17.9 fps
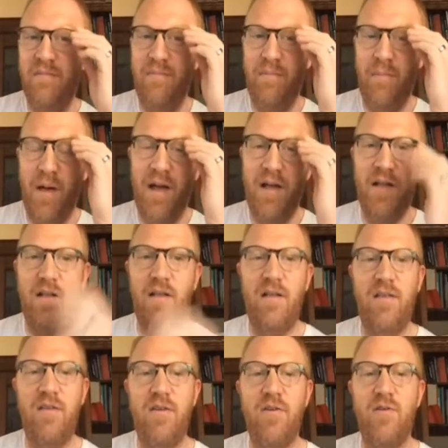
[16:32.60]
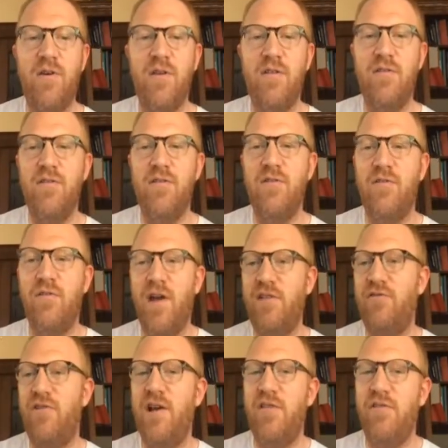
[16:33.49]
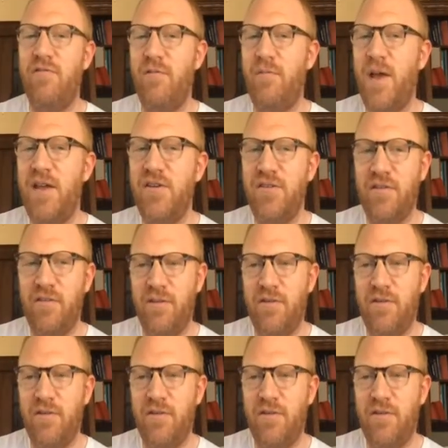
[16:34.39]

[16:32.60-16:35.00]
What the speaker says: but you can do great transformation.